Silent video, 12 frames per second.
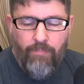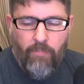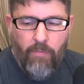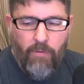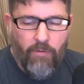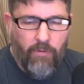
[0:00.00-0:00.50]

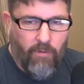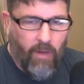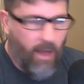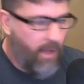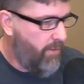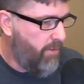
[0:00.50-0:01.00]
This is
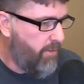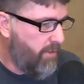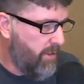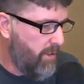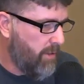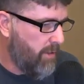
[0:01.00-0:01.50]
not
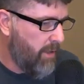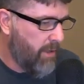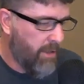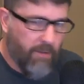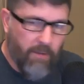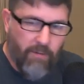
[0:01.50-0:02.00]

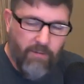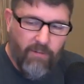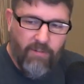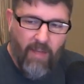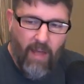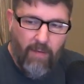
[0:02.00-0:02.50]
the
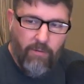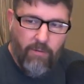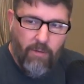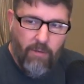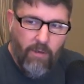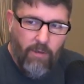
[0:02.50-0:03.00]
set.
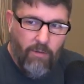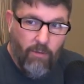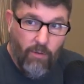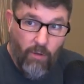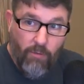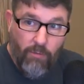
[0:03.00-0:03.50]
You
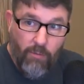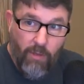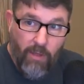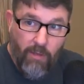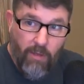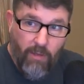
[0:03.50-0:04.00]
can also
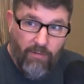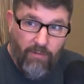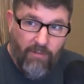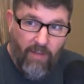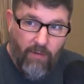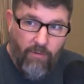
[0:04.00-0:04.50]
get a
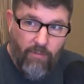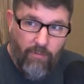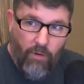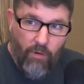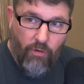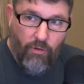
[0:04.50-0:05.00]
set
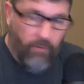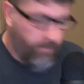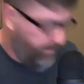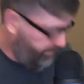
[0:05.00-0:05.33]
version.